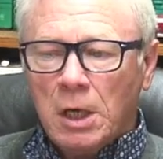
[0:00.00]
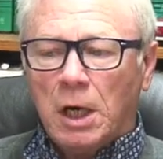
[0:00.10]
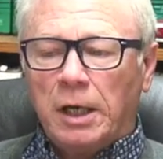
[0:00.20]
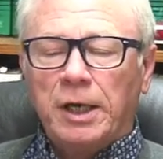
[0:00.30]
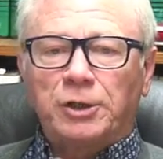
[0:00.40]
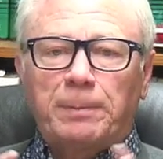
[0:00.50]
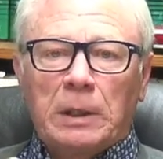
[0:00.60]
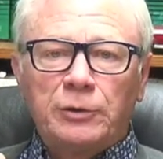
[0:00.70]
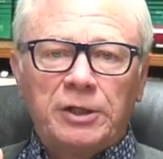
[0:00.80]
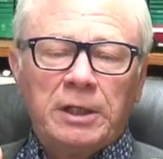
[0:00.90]
uh,
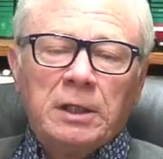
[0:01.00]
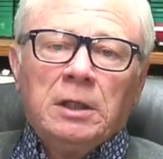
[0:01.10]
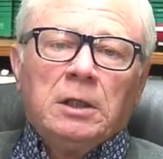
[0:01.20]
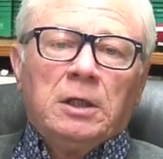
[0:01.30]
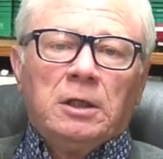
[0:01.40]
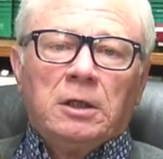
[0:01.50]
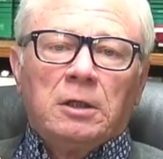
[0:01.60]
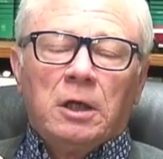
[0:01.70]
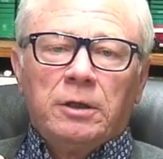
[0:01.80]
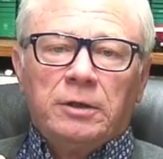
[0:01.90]
exposing
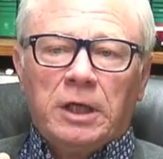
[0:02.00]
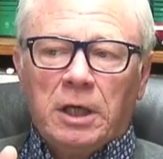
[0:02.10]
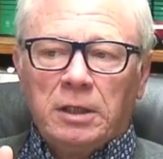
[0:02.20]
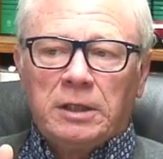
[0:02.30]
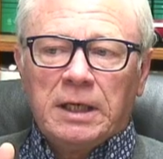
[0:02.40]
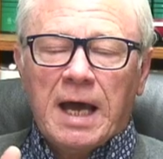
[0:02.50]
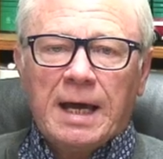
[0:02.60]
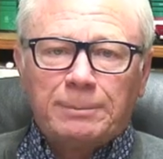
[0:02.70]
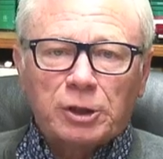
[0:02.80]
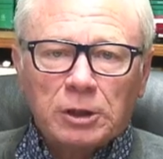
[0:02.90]
the, the
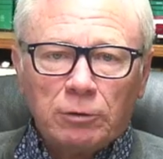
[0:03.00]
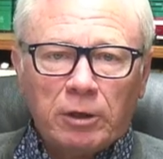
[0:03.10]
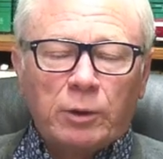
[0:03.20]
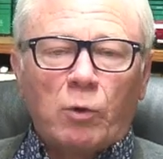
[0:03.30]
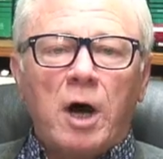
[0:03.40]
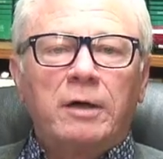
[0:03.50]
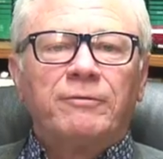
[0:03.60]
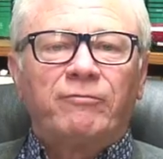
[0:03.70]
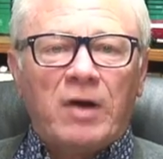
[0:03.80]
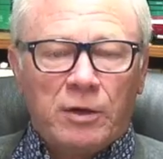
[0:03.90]
absolutely
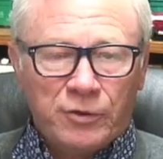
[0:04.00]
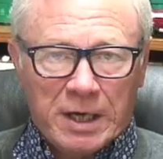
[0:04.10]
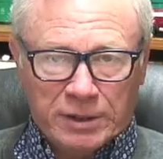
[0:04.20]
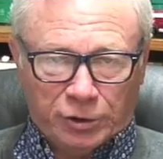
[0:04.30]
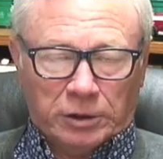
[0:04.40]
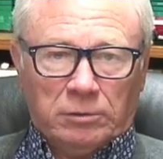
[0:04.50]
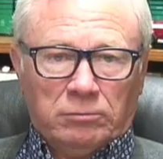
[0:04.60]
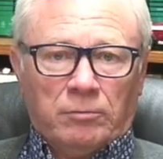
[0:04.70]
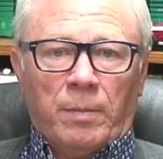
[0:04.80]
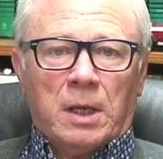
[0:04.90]
rotten foundation
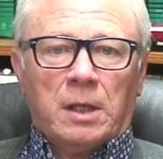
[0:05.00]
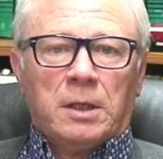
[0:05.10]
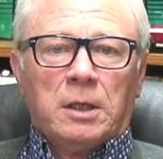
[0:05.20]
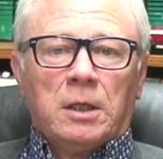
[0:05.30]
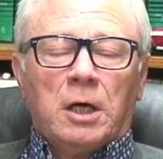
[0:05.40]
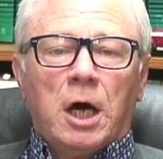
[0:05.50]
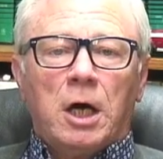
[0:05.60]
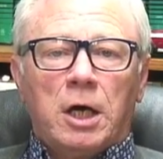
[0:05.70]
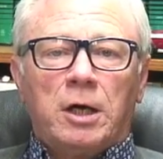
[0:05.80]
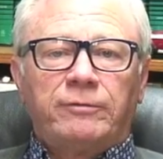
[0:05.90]

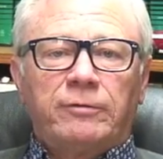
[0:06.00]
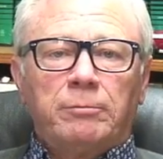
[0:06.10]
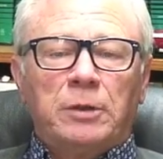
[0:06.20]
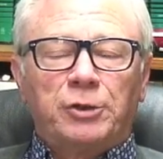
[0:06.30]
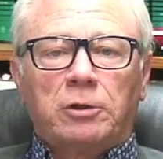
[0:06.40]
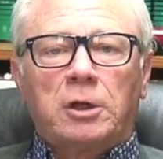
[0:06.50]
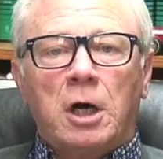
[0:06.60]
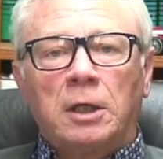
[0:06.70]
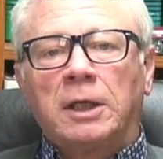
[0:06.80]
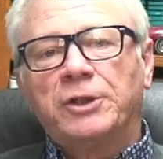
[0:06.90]
of Mr.
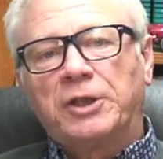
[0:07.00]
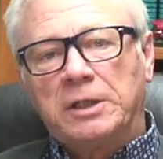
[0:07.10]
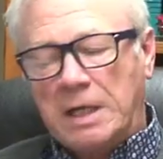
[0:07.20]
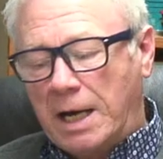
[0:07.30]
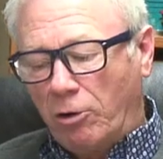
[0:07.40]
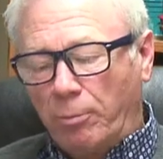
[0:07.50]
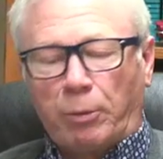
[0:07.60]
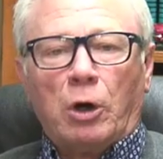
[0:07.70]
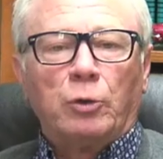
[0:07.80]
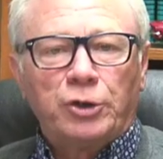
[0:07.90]
Conley's entire
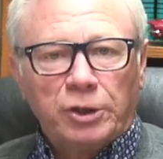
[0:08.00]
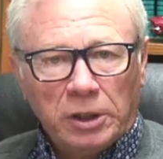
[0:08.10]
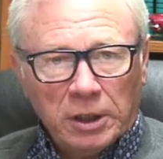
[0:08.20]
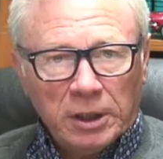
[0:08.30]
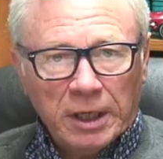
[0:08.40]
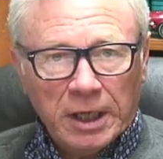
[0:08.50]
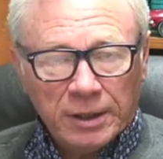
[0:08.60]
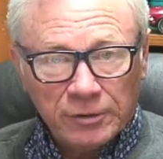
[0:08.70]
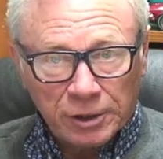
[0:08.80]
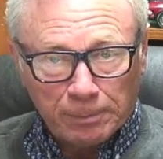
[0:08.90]
approach
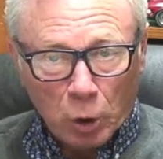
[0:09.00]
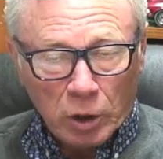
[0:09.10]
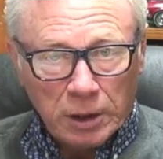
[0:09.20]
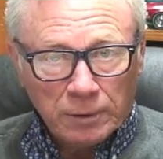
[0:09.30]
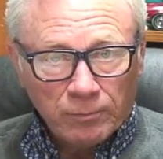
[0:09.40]
in this book.